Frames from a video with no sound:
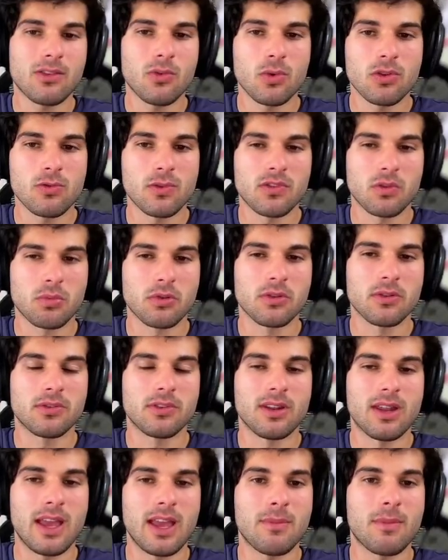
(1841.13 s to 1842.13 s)
which was approved
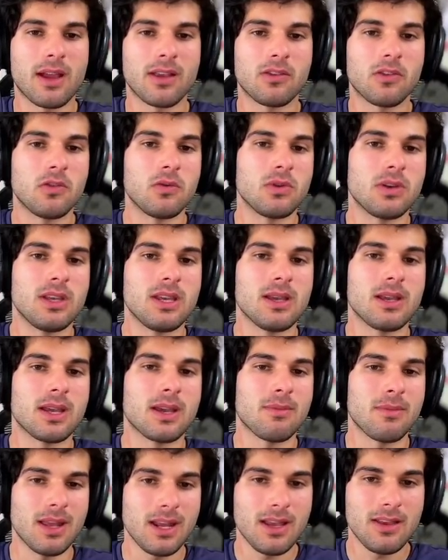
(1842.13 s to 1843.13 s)
today by two key
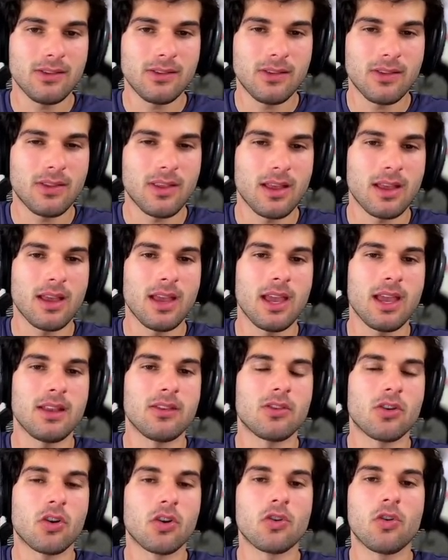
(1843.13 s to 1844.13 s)
committees, the
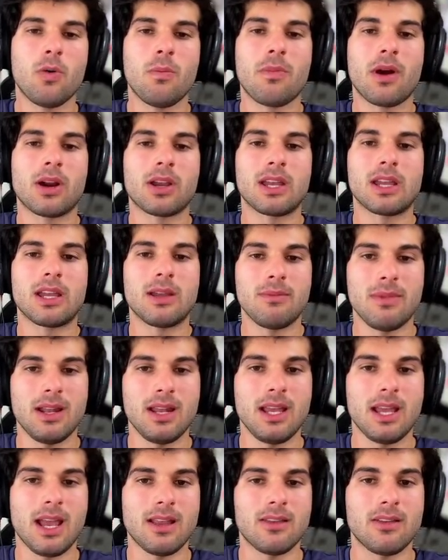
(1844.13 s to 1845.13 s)
Internal Market
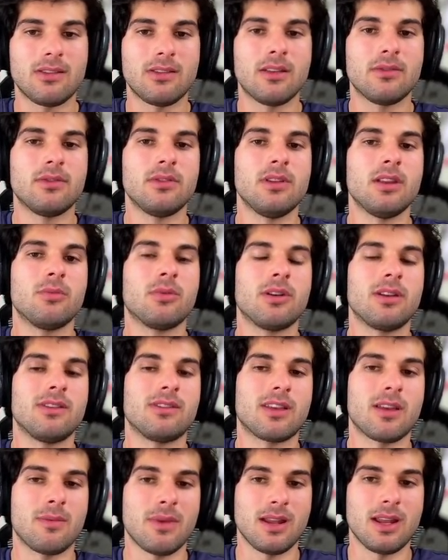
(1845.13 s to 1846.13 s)
Committee and the Civil Liberties
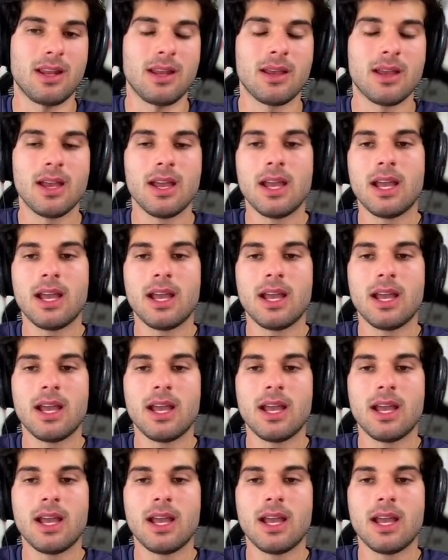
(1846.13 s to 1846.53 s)
Committee.